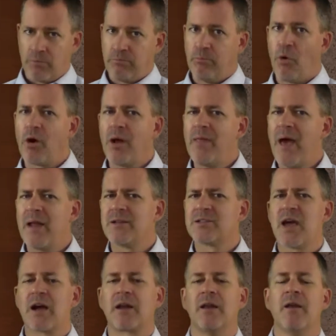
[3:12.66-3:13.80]
more on that in a
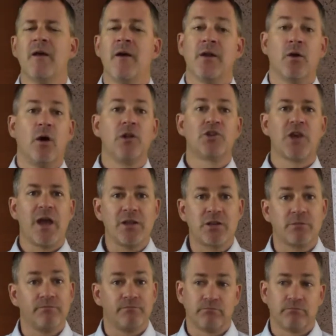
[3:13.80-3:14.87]
second. An oil change?